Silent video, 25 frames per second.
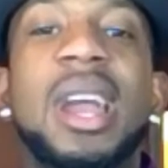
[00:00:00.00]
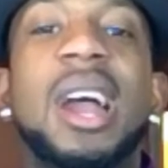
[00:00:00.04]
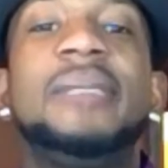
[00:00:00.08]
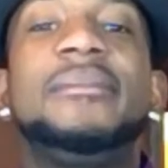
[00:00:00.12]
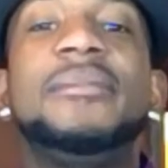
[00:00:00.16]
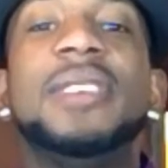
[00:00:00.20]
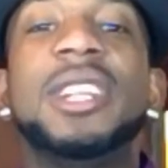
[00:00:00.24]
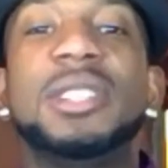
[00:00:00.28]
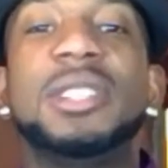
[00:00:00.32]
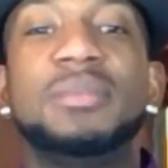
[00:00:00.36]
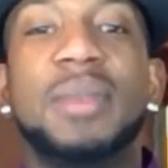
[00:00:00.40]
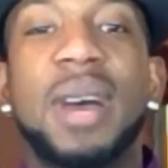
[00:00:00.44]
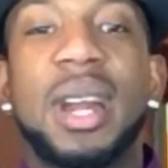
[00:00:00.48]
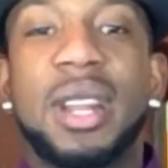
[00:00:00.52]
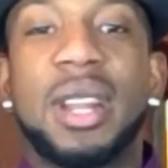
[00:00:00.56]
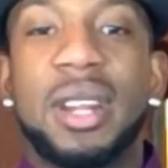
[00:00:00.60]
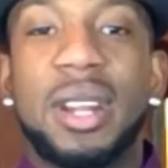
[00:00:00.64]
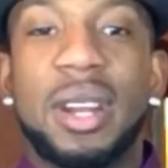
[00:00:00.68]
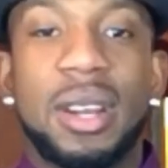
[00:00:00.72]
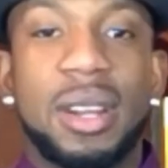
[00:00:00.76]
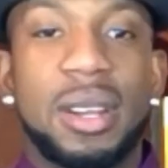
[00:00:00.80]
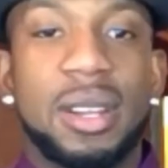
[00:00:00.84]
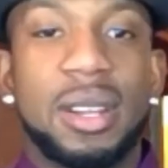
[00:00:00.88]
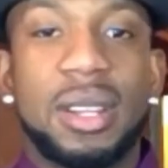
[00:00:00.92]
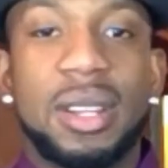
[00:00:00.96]
average man, you
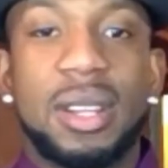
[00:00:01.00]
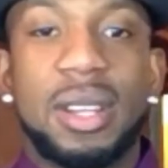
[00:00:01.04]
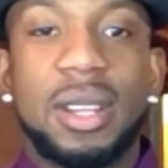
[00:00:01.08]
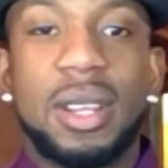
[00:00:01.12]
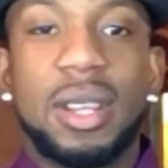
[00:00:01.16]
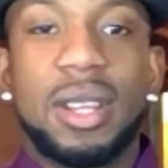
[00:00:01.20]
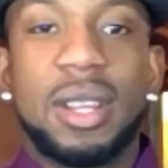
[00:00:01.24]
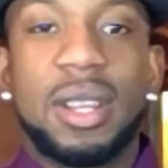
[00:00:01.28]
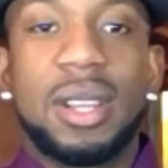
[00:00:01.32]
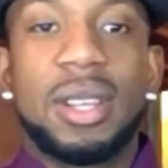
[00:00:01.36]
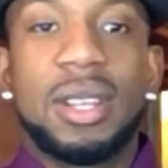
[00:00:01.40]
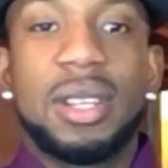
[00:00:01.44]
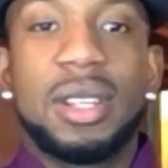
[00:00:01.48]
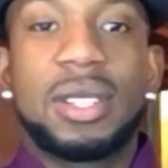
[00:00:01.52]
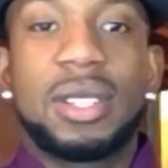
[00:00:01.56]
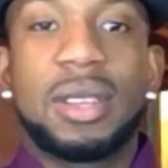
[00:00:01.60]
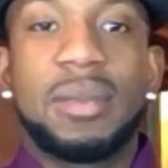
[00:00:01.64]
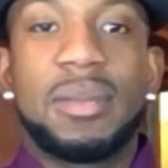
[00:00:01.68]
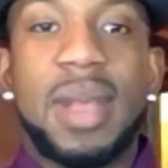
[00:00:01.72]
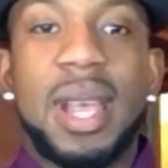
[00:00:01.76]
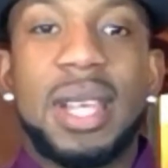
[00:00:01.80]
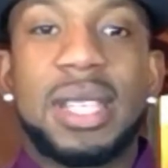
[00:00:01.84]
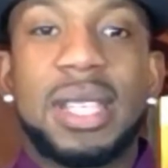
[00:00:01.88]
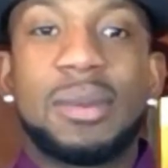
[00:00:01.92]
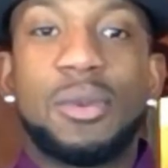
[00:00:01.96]
know. So
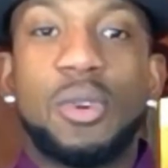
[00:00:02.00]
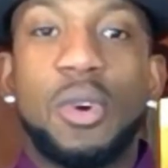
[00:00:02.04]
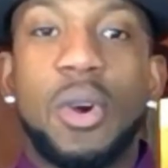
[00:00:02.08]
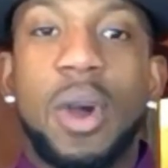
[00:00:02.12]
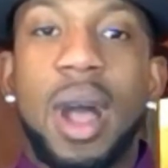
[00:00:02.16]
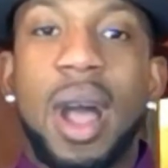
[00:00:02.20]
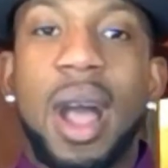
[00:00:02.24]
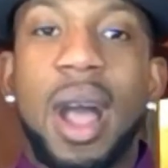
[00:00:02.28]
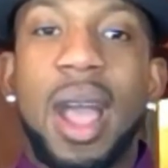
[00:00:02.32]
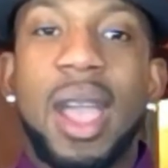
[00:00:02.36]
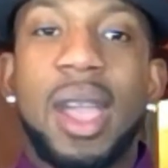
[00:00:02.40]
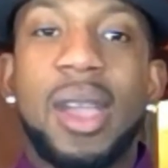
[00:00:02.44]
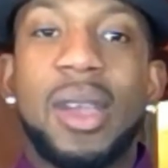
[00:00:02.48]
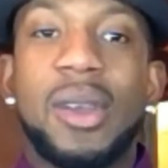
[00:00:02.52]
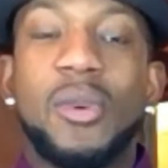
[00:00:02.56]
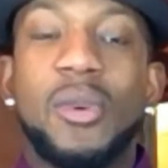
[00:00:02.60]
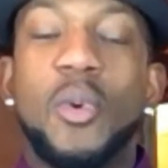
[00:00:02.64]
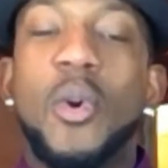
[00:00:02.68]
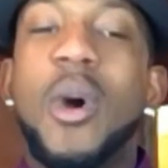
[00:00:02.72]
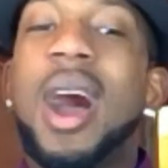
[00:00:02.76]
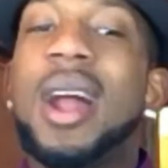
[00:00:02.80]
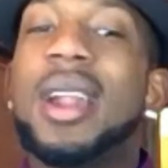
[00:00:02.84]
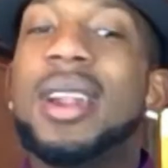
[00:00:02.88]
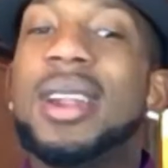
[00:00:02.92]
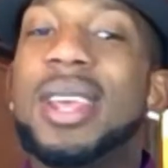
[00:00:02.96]
me I say, boy,
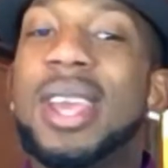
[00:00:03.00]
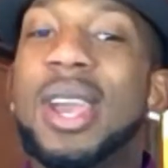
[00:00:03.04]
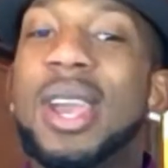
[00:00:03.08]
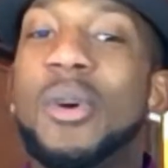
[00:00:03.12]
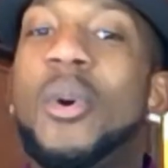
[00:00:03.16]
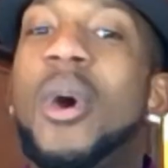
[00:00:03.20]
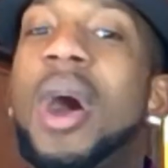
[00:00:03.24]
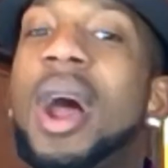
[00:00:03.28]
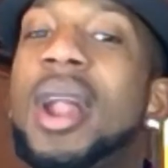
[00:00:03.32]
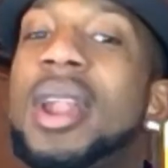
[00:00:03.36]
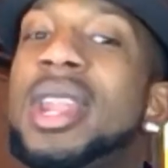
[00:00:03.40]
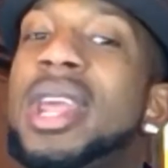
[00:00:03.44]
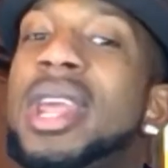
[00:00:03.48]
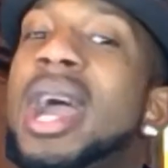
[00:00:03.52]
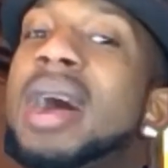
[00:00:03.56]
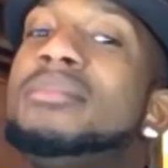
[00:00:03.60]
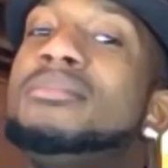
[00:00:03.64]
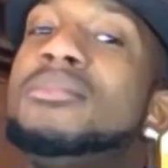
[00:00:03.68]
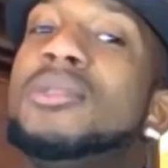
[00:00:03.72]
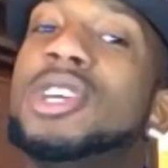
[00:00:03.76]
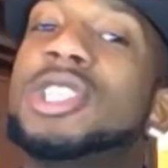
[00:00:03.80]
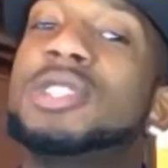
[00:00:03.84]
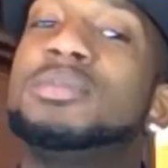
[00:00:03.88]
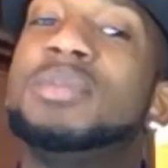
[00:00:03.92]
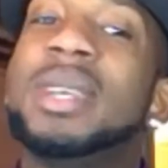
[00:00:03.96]
one day I
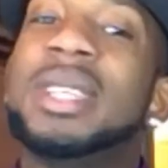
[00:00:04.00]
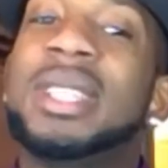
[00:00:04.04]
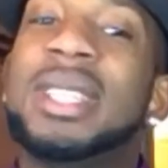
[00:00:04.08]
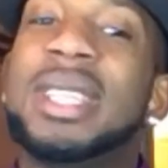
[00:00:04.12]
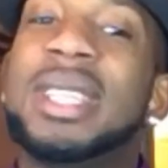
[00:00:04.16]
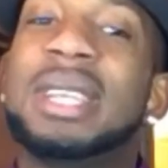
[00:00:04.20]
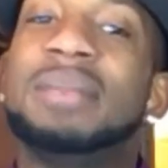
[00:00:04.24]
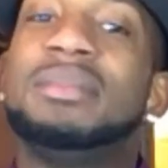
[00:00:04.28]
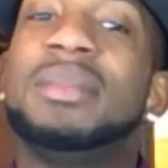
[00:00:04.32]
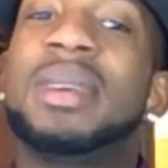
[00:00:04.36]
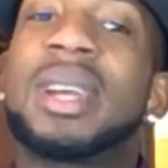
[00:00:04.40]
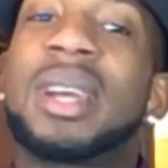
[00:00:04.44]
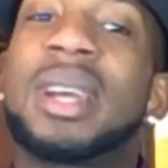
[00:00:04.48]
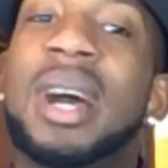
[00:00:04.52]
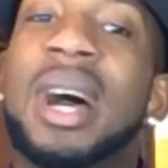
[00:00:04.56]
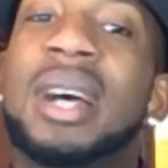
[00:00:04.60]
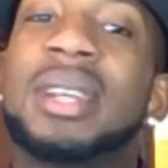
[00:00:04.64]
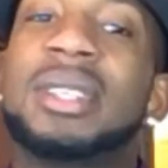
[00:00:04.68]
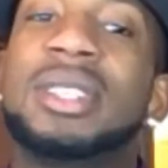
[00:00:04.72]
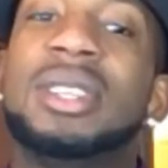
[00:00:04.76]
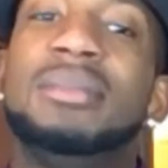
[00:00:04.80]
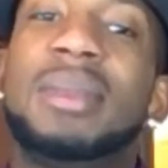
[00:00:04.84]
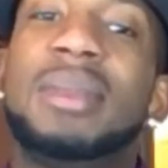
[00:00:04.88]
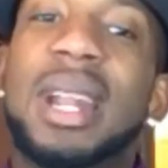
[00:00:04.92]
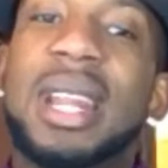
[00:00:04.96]
must be seen,
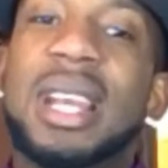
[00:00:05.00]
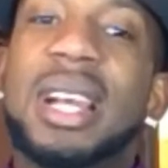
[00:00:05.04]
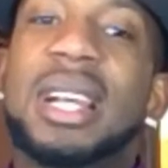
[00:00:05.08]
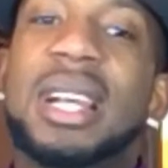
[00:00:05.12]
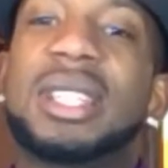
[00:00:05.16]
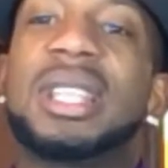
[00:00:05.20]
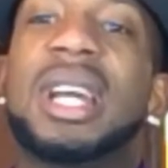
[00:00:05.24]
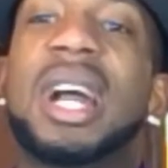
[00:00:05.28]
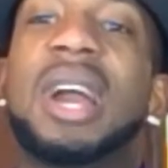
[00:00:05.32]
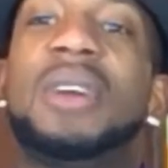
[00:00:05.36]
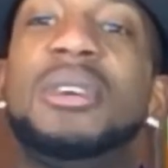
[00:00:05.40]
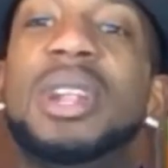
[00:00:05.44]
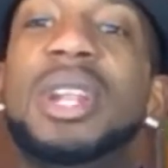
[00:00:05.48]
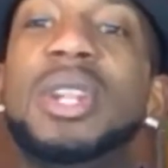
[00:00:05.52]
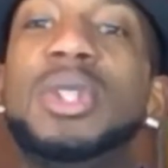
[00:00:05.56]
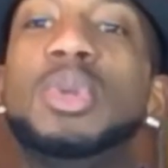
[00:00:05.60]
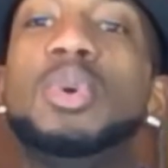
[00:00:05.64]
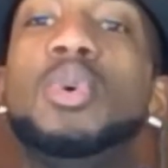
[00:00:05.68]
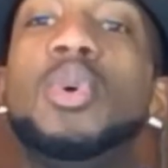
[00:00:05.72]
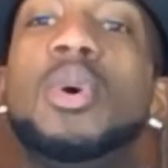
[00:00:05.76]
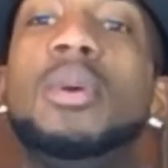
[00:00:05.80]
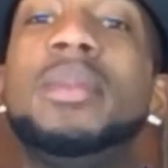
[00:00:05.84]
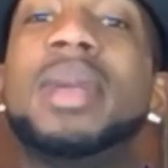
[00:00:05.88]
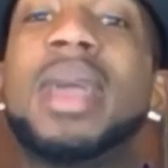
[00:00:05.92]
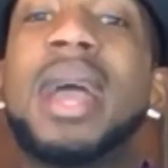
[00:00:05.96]
because nobody else now really do
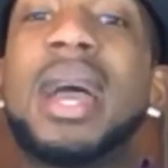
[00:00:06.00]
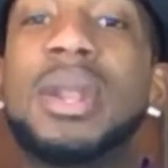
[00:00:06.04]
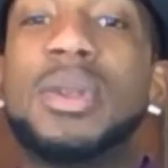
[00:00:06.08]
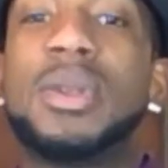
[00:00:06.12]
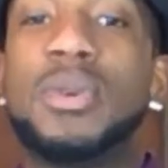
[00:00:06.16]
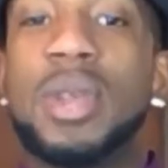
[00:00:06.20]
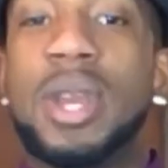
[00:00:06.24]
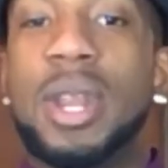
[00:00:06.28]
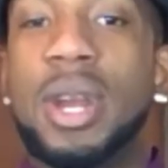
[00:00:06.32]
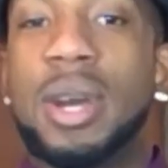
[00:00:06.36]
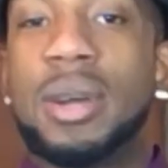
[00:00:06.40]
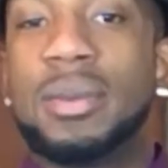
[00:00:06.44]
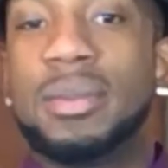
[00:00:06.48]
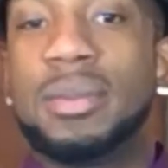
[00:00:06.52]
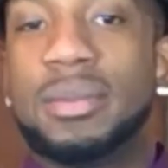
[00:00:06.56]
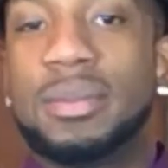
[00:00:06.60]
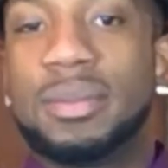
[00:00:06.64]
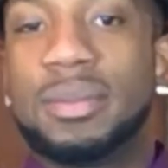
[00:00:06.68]
what me I do, you know.